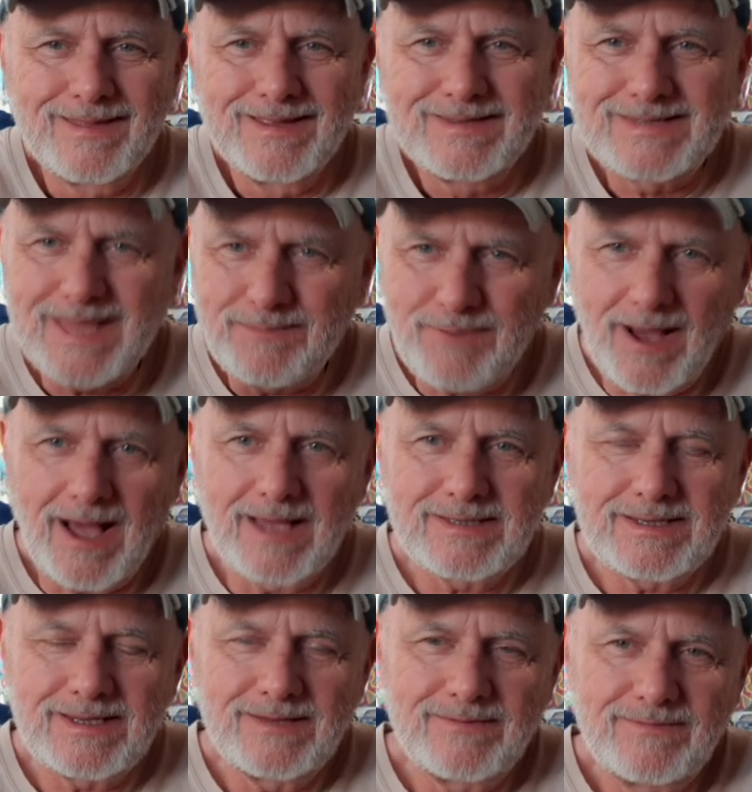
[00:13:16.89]
stay
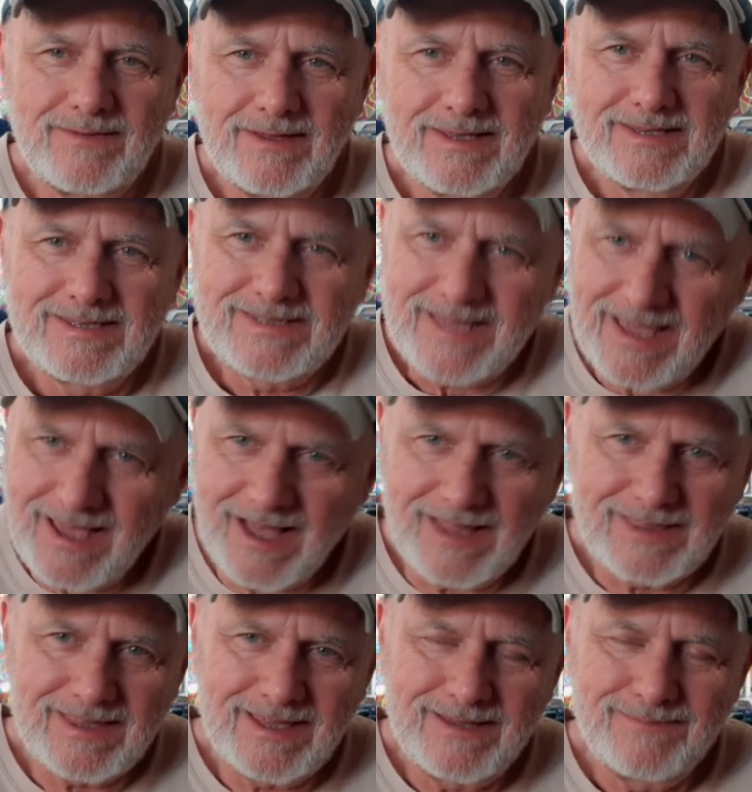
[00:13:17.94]
positive, stay
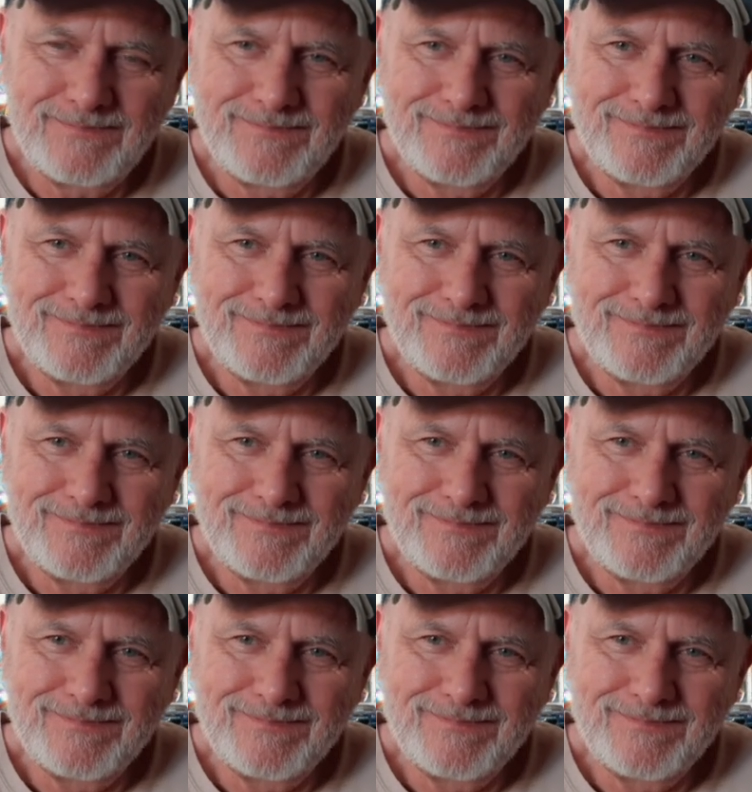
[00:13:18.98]
healthy.